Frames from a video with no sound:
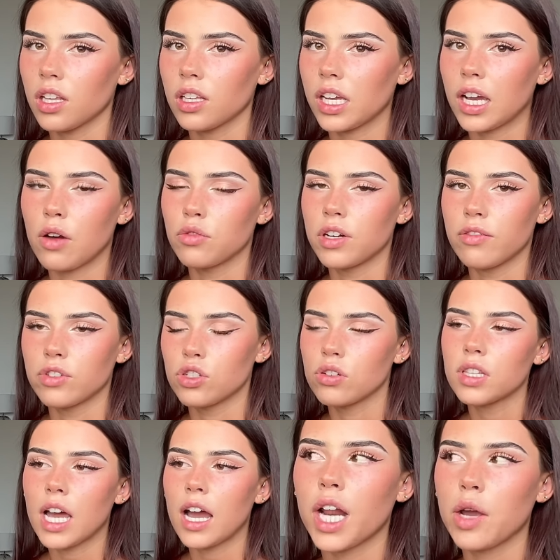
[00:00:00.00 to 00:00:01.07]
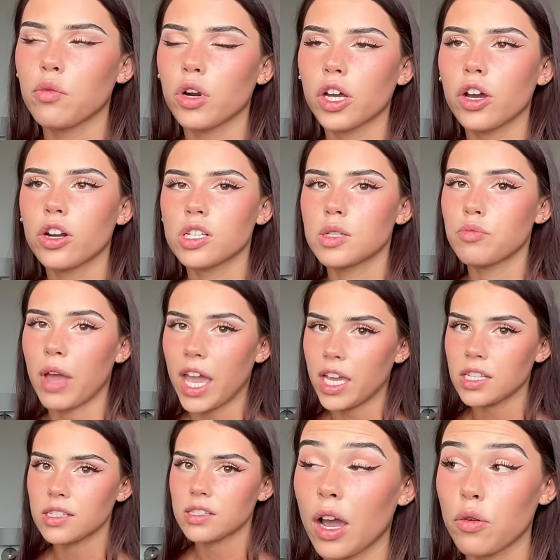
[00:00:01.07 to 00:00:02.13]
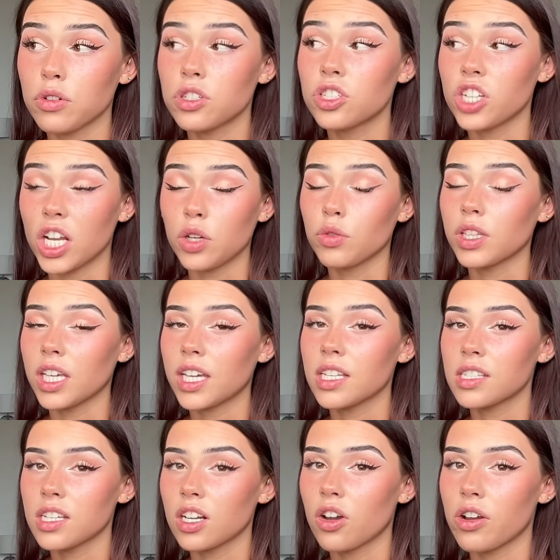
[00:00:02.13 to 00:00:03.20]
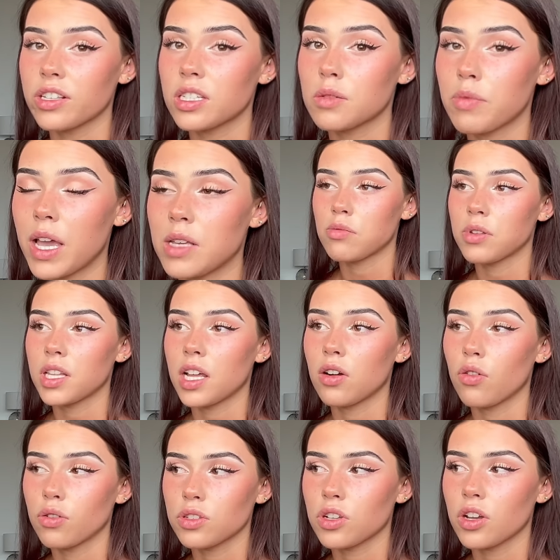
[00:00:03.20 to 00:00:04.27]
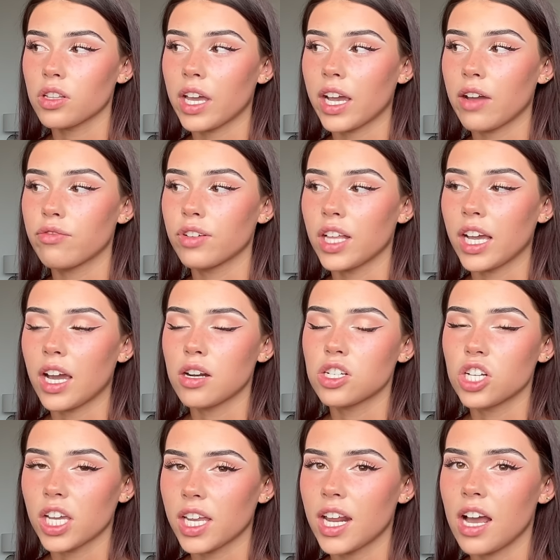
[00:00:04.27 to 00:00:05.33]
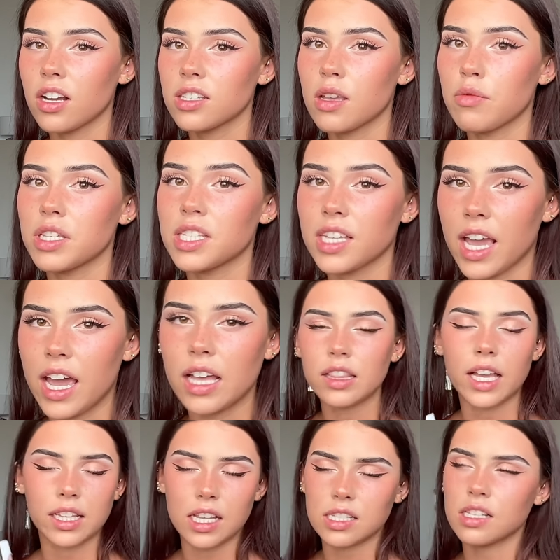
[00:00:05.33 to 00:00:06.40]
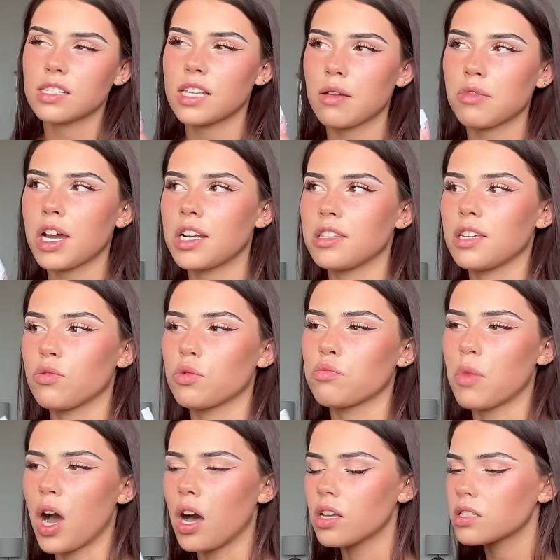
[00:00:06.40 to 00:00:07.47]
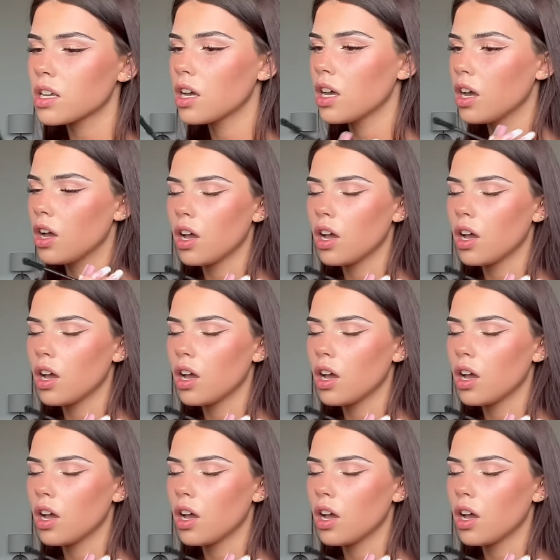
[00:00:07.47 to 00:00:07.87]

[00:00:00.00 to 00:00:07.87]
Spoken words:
Like, I would never do that. But I want to go to space. Like, I would genuinely consider going to space, but then also like I feel like I'd chicken out because I'd be scared. Like, that's the same kind of thing with Mars.